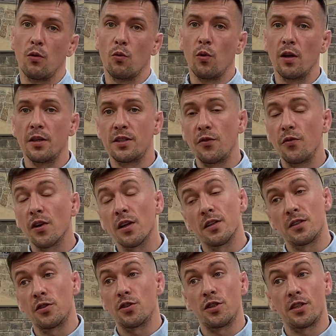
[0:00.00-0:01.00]
Well, it's
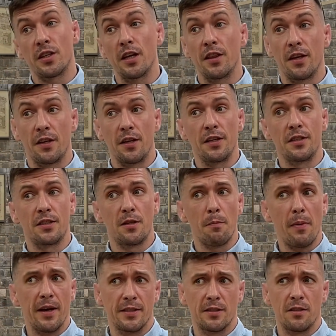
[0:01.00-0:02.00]
difficult to say that it's the
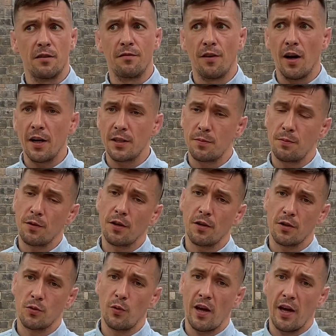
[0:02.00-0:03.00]
best advice
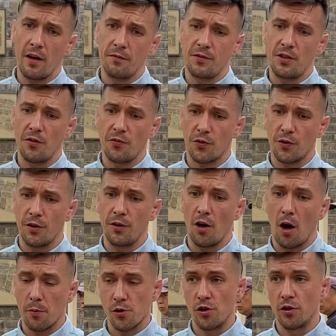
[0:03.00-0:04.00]
because we have different
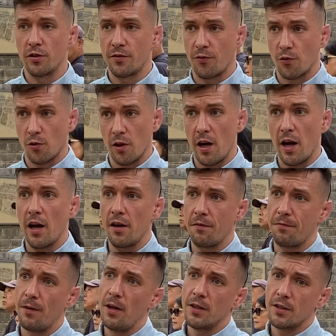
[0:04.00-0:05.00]
options for life.